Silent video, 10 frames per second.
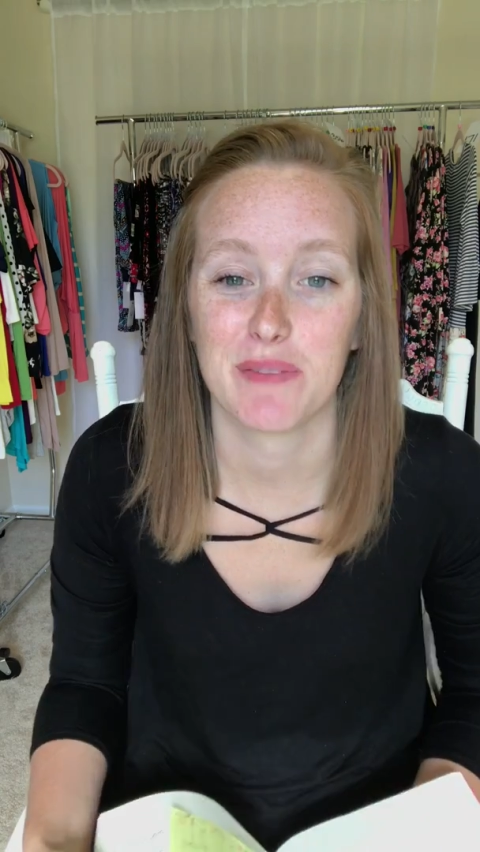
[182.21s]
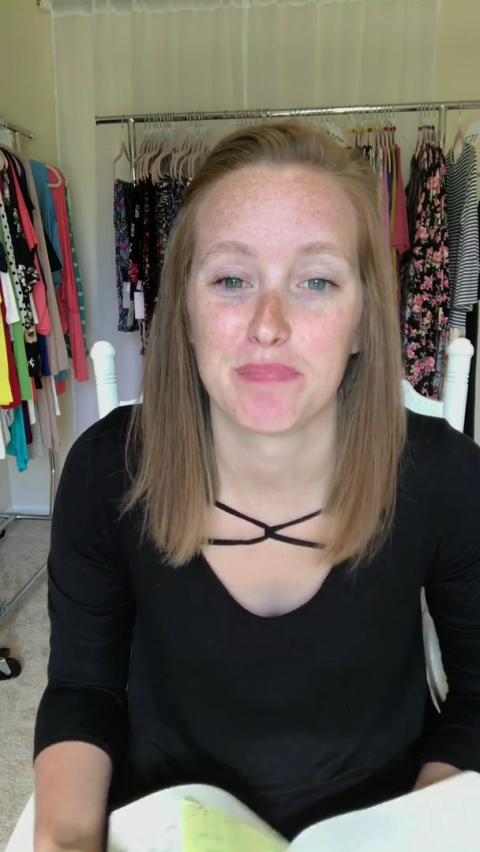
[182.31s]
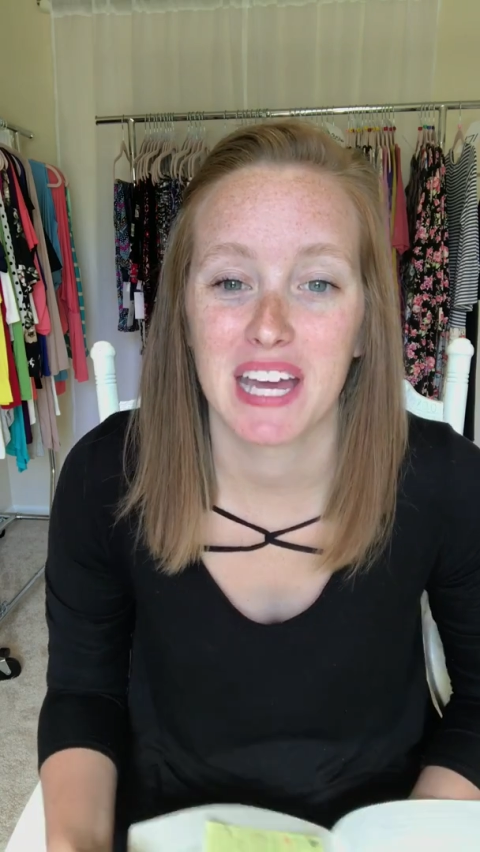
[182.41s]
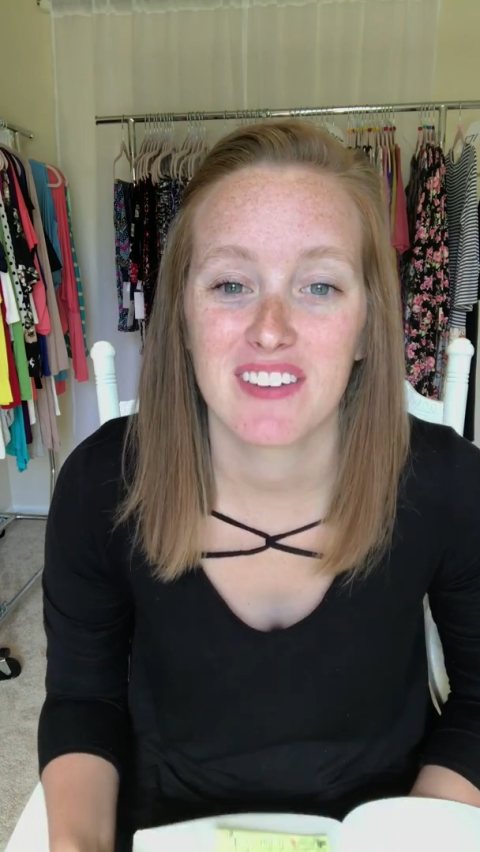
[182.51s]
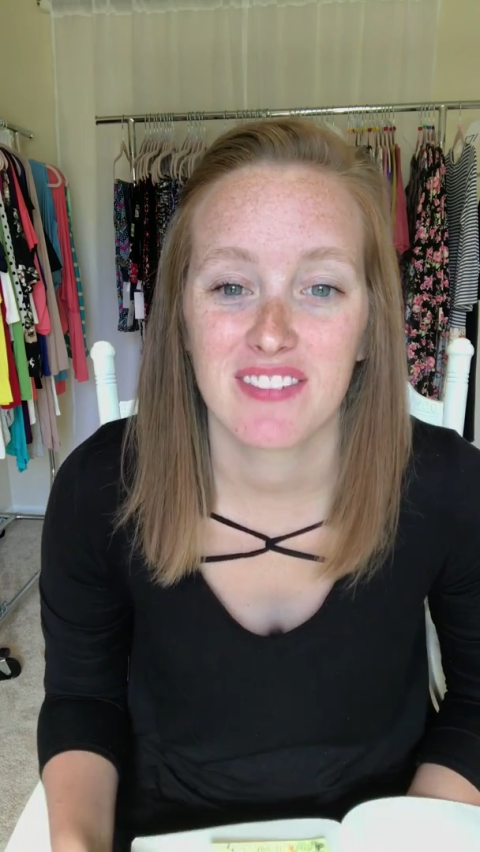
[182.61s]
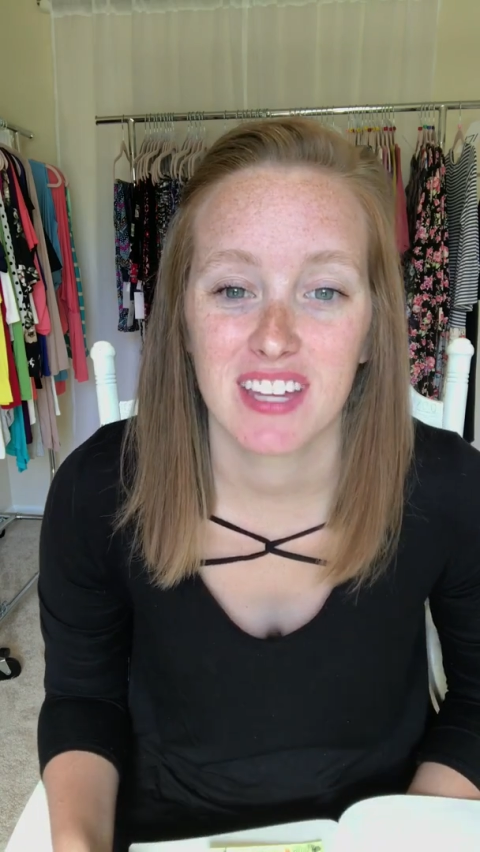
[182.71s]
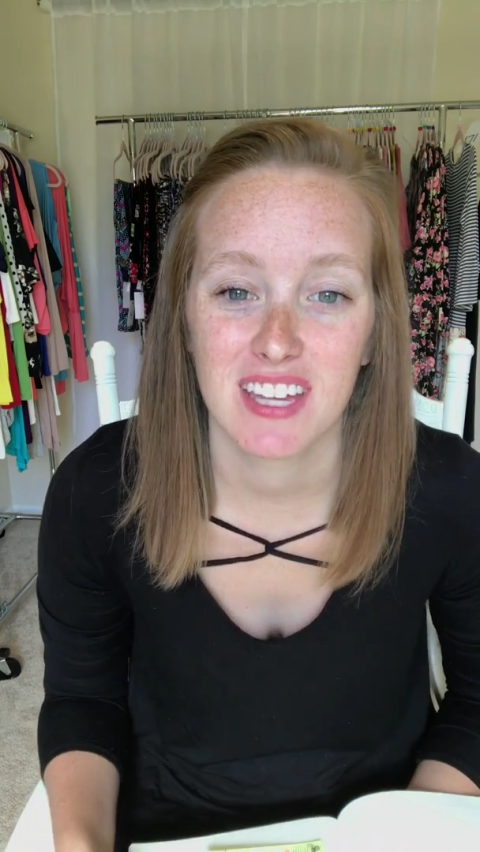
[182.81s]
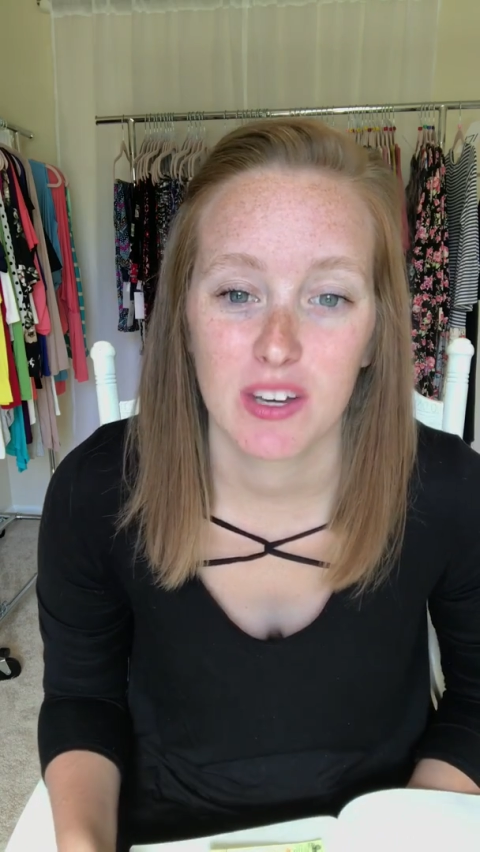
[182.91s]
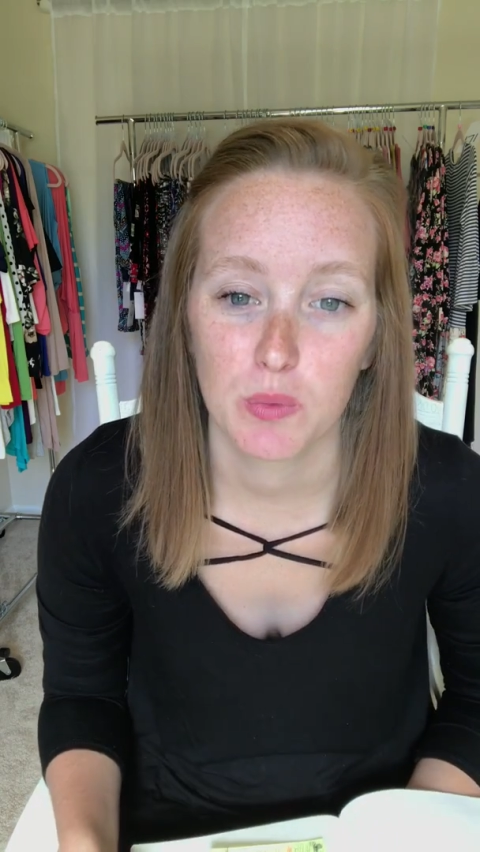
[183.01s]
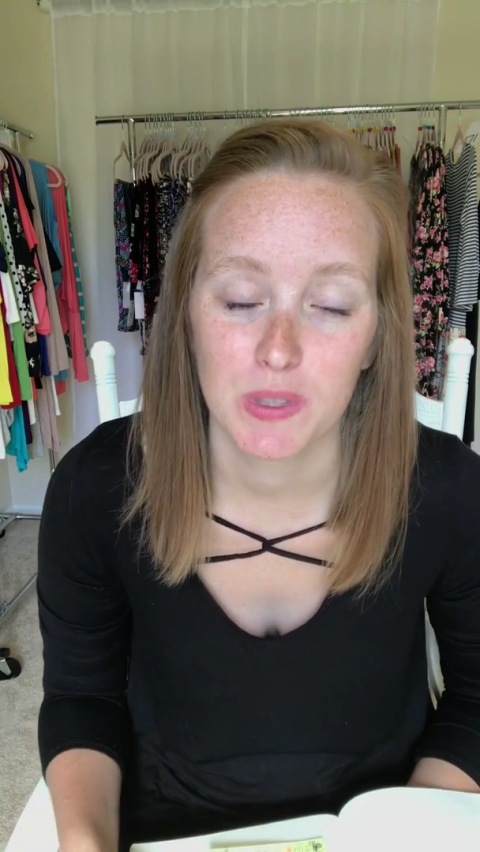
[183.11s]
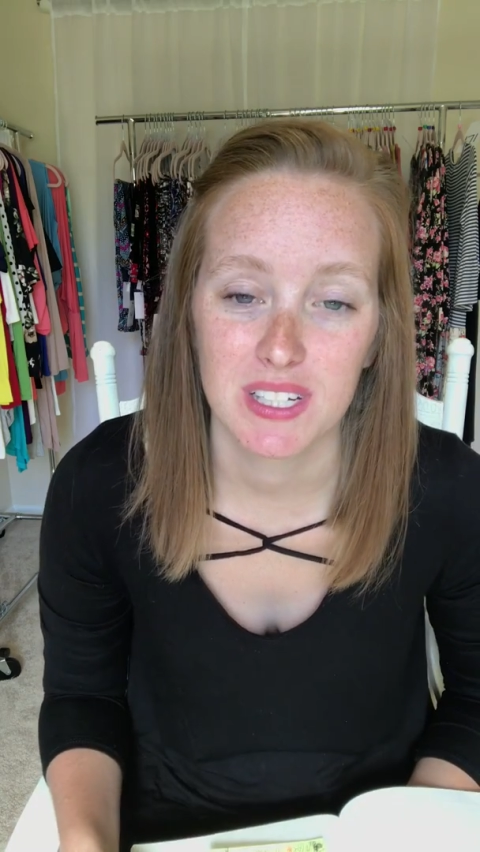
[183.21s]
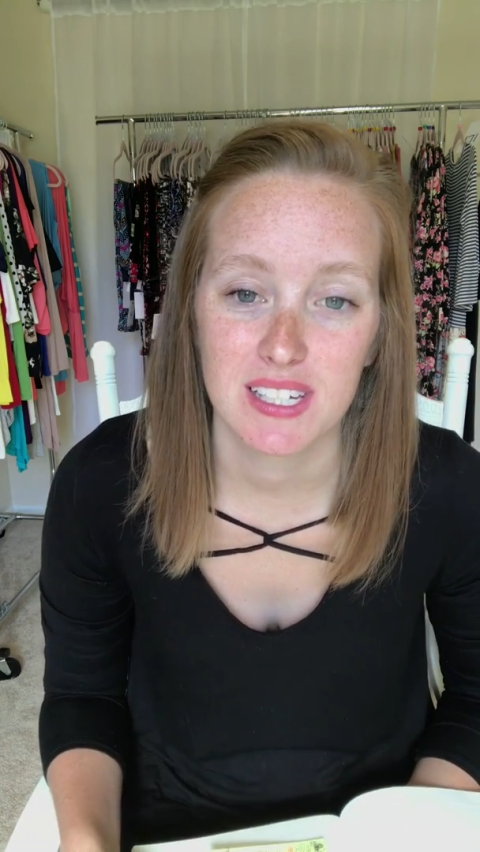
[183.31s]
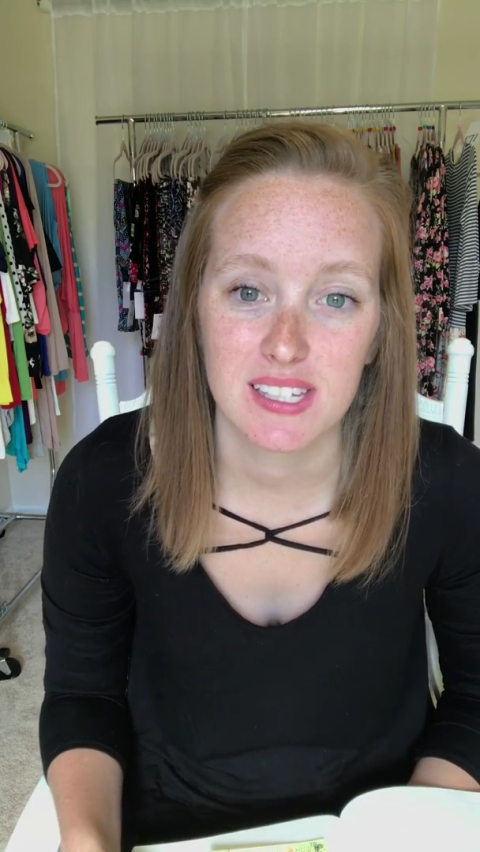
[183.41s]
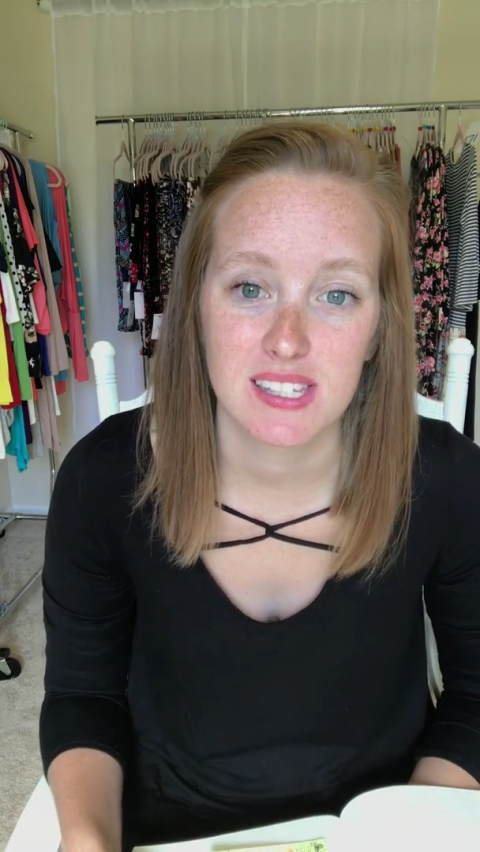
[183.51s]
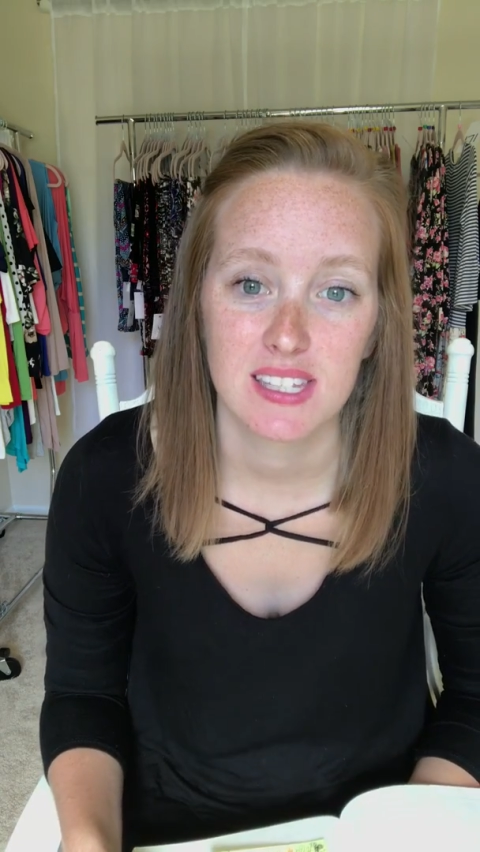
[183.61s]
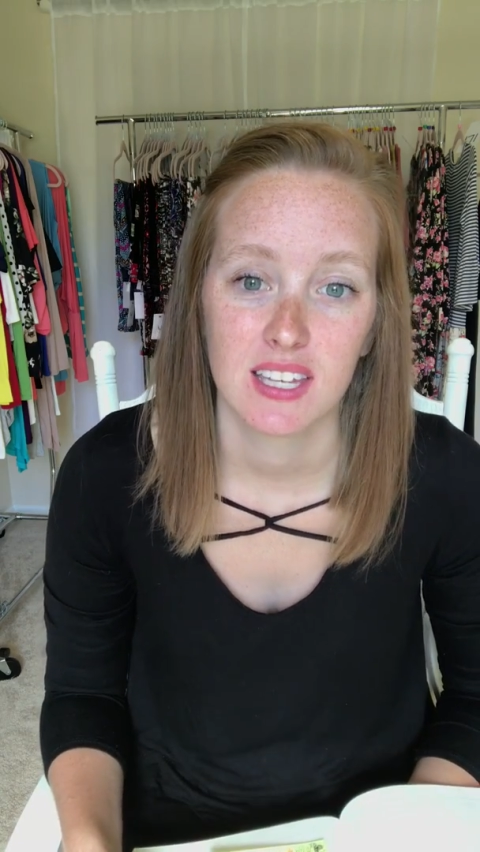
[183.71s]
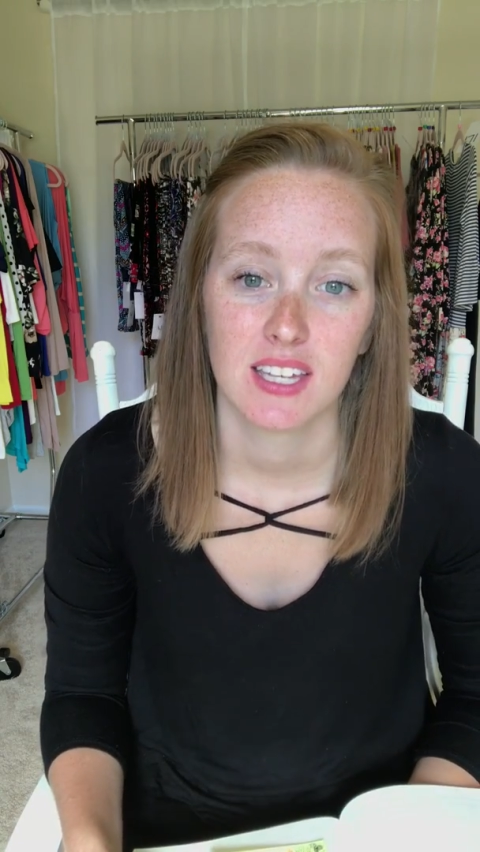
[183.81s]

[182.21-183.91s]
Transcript: My event was